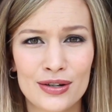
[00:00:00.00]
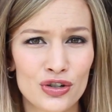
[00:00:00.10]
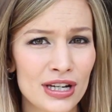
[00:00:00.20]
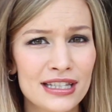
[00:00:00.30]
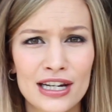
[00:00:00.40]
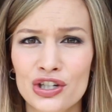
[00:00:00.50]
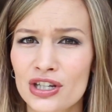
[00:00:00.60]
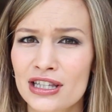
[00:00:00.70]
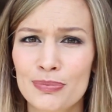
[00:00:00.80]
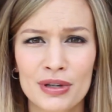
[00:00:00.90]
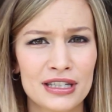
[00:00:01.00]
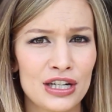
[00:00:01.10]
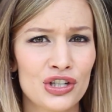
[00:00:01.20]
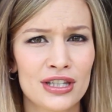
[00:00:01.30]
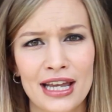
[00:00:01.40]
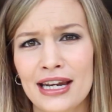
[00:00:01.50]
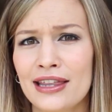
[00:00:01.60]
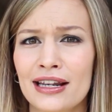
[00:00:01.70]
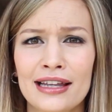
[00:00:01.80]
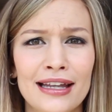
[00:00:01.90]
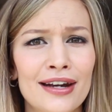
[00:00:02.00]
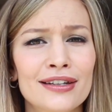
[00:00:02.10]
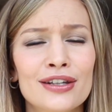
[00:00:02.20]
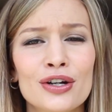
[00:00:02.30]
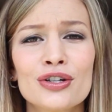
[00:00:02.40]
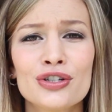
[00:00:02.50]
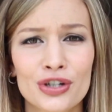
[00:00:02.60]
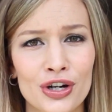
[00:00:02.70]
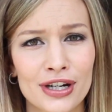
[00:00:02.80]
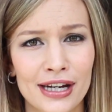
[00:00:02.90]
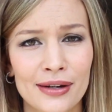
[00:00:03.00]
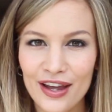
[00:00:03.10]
train stations, bus stations, anything like that, they're dirty.